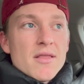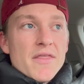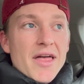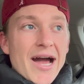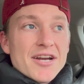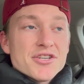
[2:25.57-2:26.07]

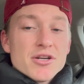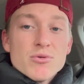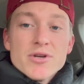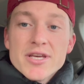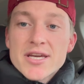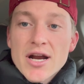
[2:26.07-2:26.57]
They actually
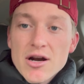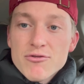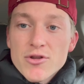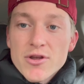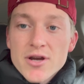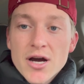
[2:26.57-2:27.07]
really care
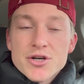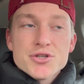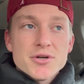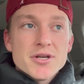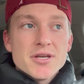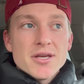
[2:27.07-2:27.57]
for the
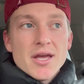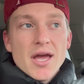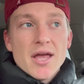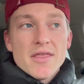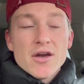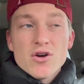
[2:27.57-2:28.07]
country
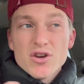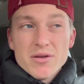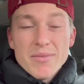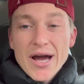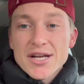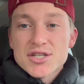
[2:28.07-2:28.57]
and they couldn't
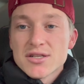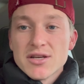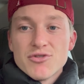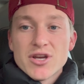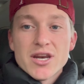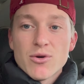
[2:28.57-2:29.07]
imagine
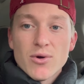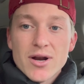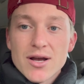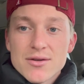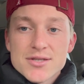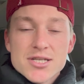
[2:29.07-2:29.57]
living anywhere
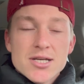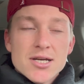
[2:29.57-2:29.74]
else.